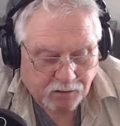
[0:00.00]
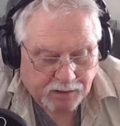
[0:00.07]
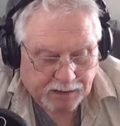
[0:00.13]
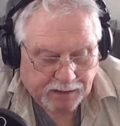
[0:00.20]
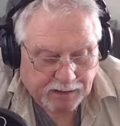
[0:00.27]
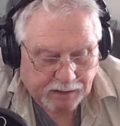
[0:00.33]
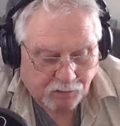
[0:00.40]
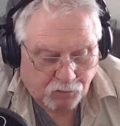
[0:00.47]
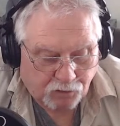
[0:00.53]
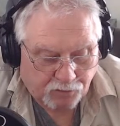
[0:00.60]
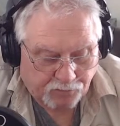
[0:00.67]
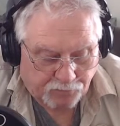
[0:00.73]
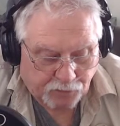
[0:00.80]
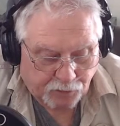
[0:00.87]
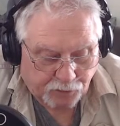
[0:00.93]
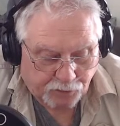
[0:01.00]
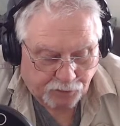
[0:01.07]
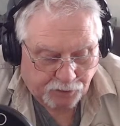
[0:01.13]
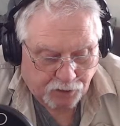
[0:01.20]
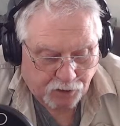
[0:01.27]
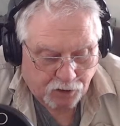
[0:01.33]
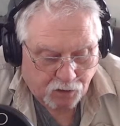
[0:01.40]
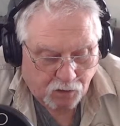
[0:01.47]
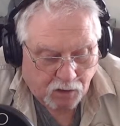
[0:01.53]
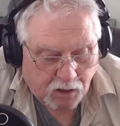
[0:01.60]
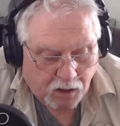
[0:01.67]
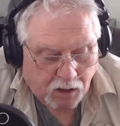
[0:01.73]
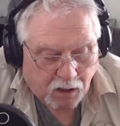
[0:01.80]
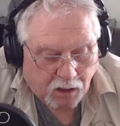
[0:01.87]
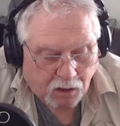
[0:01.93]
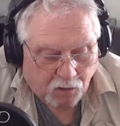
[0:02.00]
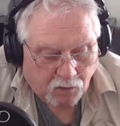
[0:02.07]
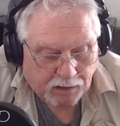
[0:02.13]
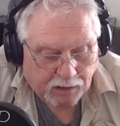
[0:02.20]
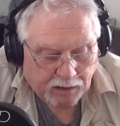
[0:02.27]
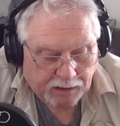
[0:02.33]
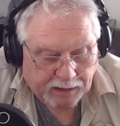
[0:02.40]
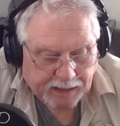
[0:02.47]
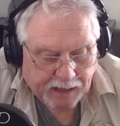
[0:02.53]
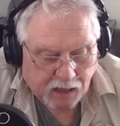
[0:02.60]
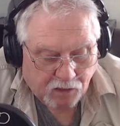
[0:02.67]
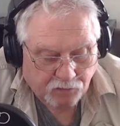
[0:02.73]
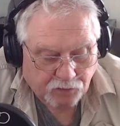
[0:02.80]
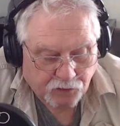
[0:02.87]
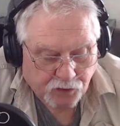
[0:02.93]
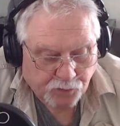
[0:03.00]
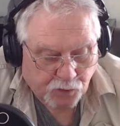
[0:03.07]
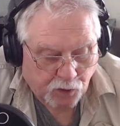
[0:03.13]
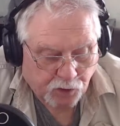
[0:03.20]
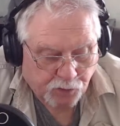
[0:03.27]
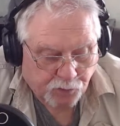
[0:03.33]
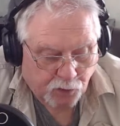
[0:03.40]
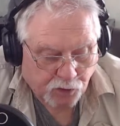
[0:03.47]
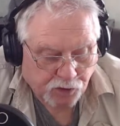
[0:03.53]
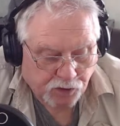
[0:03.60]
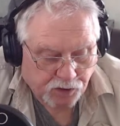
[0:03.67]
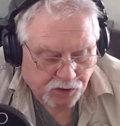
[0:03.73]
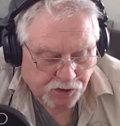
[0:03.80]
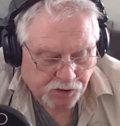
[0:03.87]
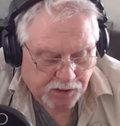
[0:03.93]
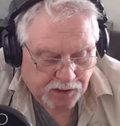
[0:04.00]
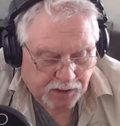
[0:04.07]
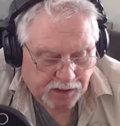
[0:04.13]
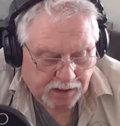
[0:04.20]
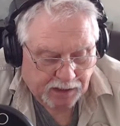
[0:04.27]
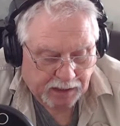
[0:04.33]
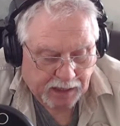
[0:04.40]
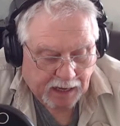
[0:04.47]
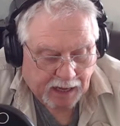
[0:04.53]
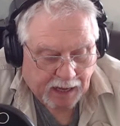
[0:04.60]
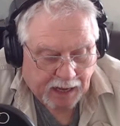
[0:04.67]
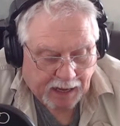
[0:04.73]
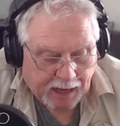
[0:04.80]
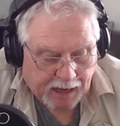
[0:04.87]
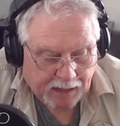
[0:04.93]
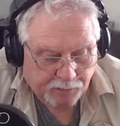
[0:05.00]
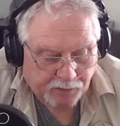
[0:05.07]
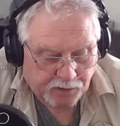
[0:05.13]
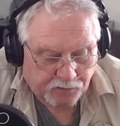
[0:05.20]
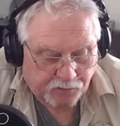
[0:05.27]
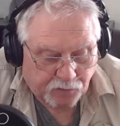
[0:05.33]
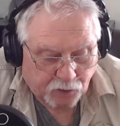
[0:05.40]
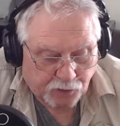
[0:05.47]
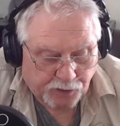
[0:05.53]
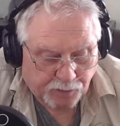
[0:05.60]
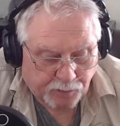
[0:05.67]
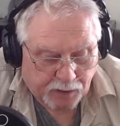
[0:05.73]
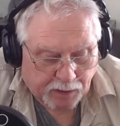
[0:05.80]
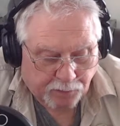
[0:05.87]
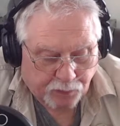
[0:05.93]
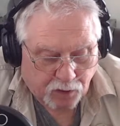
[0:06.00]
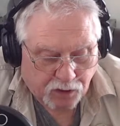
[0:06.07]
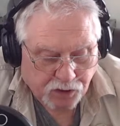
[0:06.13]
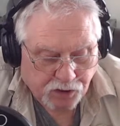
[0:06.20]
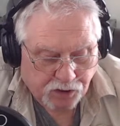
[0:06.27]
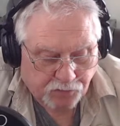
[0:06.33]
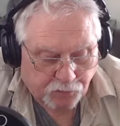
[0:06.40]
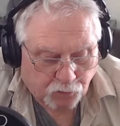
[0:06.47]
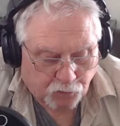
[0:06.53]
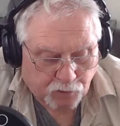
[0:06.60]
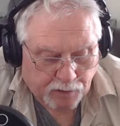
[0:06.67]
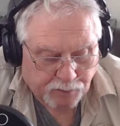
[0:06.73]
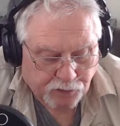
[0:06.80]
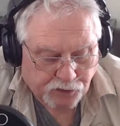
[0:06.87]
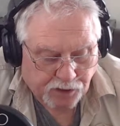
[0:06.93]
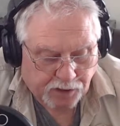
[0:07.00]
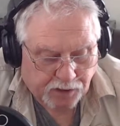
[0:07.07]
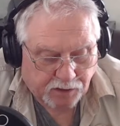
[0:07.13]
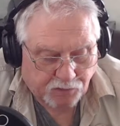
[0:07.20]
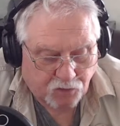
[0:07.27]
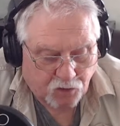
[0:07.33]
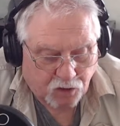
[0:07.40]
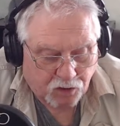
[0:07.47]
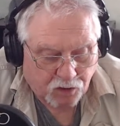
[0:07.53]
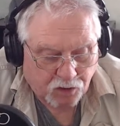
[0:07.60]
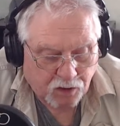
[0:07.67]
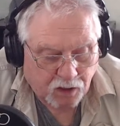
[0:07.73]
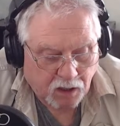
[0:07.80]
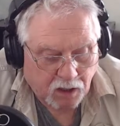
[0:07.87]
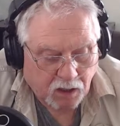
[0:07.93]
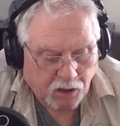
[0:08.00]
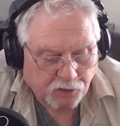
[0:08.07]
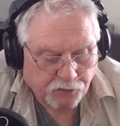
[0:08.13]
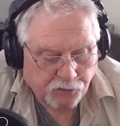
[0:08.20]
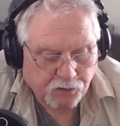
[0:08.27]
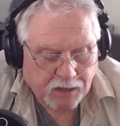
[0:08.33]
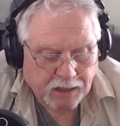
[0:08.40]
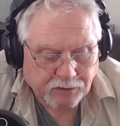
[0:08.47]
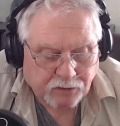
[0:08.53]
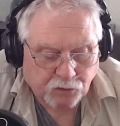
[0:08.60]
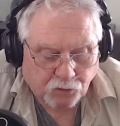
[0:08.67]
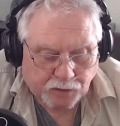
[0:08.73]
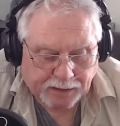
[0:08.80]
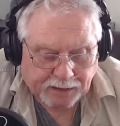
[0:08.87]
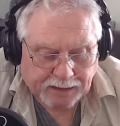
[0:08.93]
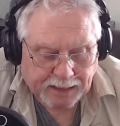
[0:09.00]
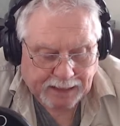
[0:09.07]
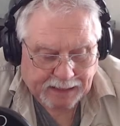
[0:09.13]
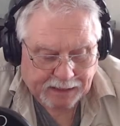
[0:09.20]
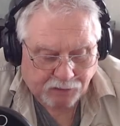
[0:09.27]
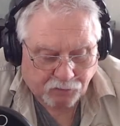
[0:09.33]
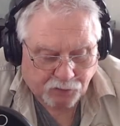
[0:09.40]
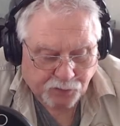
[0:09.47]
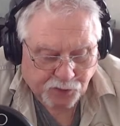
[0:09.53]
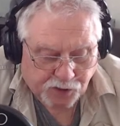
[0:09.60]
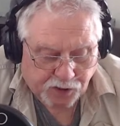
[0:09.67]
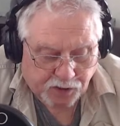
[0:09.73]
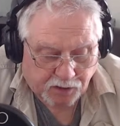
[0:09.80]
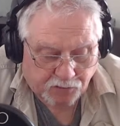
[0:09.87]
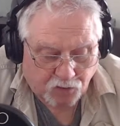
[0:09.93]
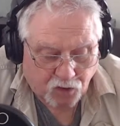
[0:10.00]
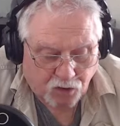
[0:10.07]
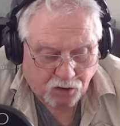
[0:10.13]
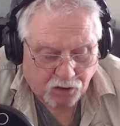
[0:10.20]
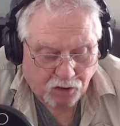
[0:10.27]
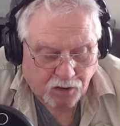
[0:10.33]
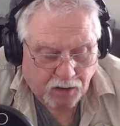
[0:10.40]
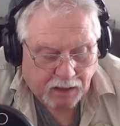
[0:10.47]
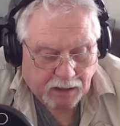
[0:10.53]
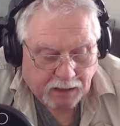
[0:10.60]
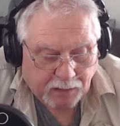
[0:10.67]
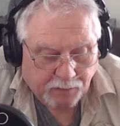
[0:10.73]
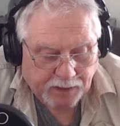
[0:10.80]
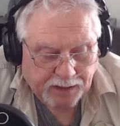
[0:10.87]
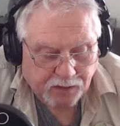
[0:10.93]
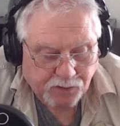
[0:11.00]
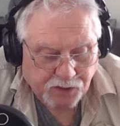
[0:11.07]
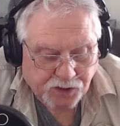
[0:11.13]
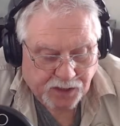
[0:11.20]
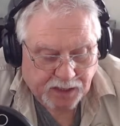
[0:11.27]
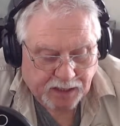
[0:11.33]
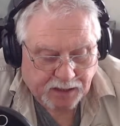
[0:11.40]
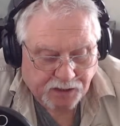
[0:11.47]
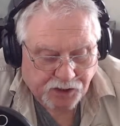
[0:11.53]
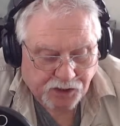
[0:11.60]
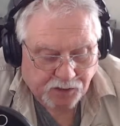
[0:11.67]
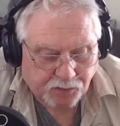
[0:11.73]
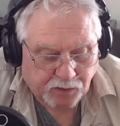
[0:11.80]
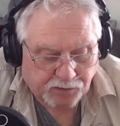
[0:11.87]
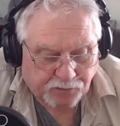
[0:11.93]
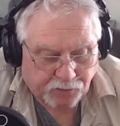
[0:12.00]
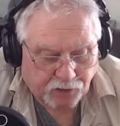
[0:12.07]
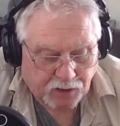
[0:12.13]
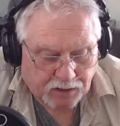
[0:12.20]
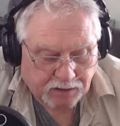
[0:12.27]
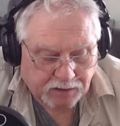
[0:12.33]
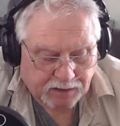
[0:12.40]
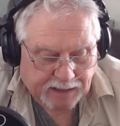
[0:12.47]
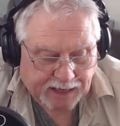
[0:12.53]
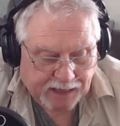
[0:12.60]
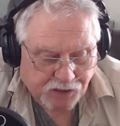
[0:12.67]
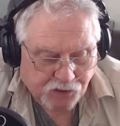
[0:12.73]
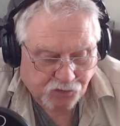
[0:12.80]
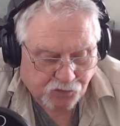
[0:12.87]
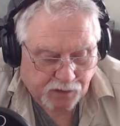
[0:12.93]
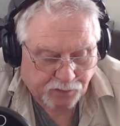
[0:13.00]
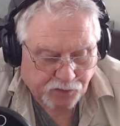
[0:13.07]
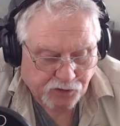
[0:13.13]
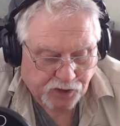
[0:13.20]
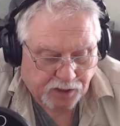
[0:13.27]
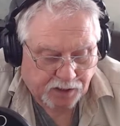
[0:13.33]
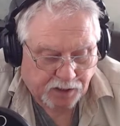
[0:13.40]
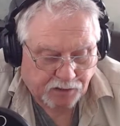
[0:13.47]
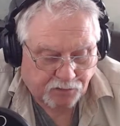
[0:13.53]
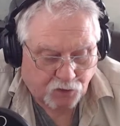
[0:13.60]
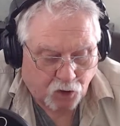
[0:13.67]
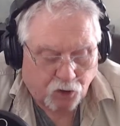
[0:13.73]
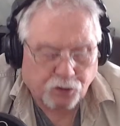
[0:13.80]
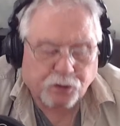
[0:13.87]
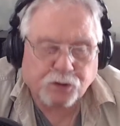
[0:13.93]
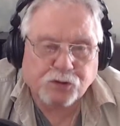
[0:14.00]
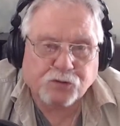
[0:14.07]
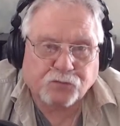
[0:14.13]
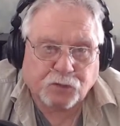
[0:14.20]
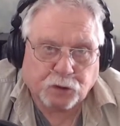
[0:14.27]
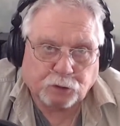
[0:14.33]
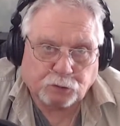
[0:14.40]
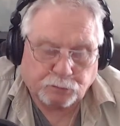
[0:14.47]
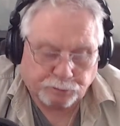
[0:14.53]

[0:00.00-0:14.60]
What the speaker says: that he would have voted no, while a Calvert spokesperson said he had been voting by proxy for Representative Carter throughout the week, adding Representative Carter made a mistake and simply forgot to cast Representative Carter's vote.